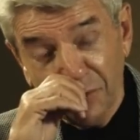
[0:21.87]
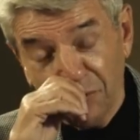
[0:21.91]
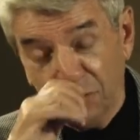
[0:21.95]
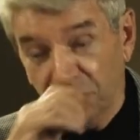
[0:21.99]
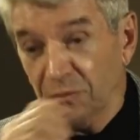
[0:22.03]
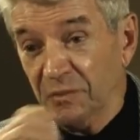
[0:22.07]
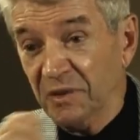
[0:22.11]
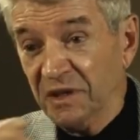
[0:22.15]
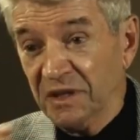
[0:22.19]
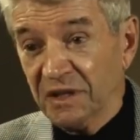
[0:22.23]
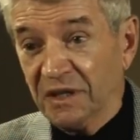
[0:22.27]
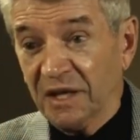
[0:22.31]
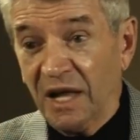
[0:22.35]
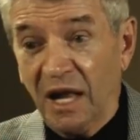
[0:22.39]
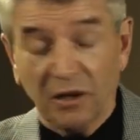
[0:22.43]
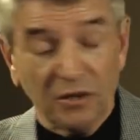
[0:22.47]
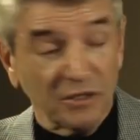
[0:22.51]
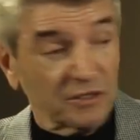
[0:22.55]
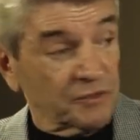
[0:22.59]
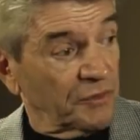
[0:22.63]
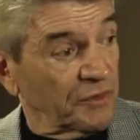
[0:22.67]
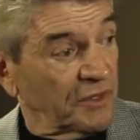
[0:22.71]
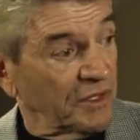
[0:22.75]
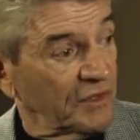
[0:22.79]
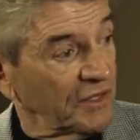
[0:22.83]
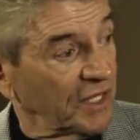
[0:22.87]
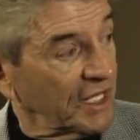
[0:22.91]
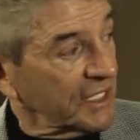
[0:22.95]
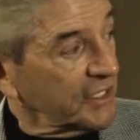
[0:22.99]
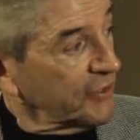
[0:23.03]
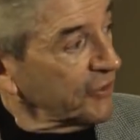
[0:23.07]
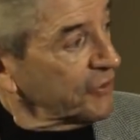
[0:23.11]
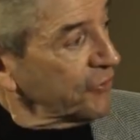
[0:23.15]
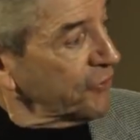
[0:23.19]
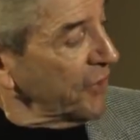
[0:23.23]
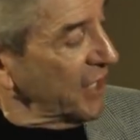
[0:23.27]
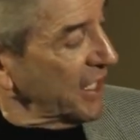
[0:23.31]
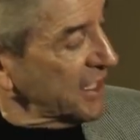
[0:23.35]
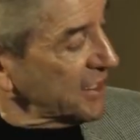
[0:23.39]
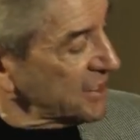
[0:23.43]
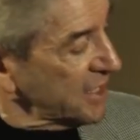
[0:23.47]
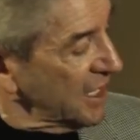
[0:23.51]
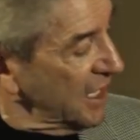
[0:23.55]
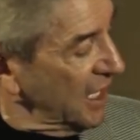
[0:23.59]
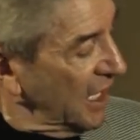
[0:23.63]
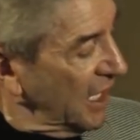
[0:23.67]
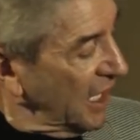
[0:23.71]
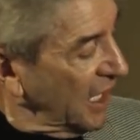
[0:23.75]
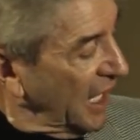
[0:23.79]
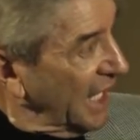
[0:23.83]
$2 million worth of electric trains
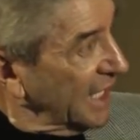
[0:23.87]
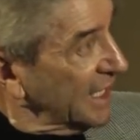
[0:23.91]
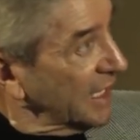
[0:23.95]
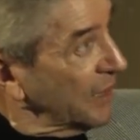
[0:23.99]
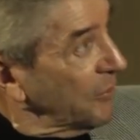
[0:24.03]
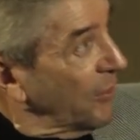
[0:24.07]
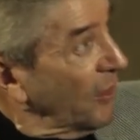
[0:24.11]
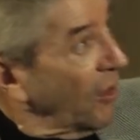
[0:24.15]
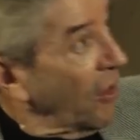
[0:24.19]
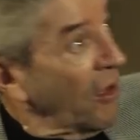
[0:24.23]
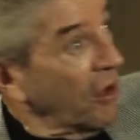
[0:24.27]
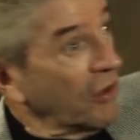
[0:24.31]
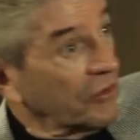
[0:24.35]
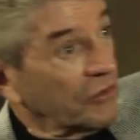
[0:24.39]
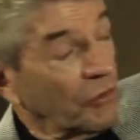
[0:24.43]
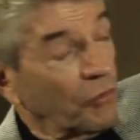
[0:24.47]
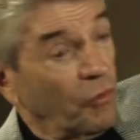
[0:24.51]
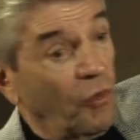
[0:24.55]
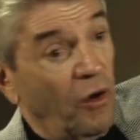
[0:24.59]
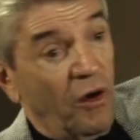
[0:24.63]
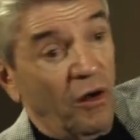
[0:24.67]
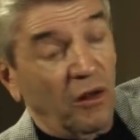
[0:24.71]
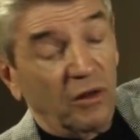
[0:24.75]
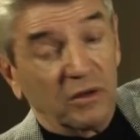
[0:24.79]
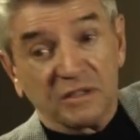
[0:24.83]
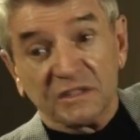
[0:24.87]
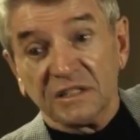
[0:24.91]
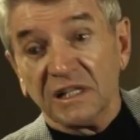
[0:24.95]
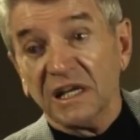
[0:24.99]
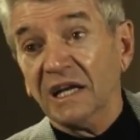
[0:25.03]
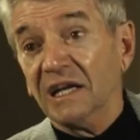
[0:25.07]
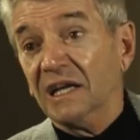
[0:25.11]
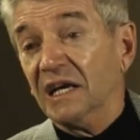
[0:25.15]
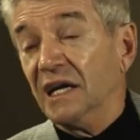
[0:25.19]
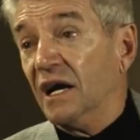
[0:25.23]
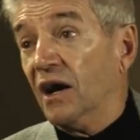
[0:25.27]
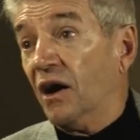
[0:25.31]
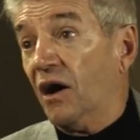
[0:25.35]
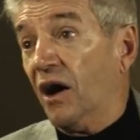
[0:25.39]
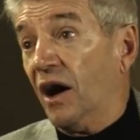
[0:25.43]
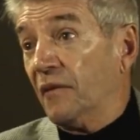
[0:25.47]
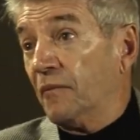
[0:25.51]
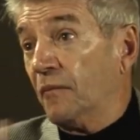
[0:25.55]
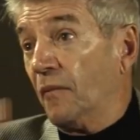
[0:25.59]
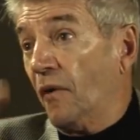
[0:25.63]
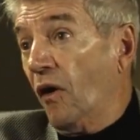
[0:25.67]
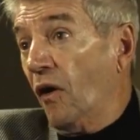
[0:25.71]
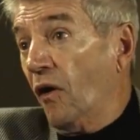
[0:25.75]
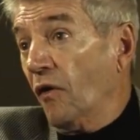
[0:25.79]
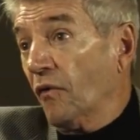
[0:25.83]
lined up along the walls
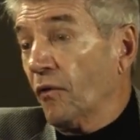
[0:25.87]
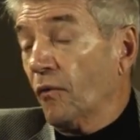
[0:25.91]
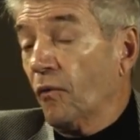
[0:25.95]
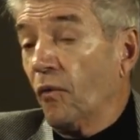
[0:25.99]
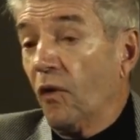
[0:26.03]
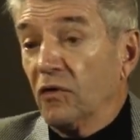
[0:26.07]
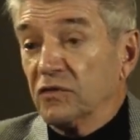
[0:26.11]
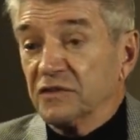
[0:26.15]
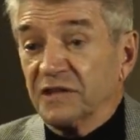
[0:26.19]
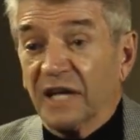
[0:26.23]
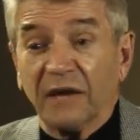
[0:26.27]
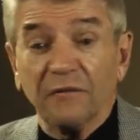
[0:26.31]
on all the walls.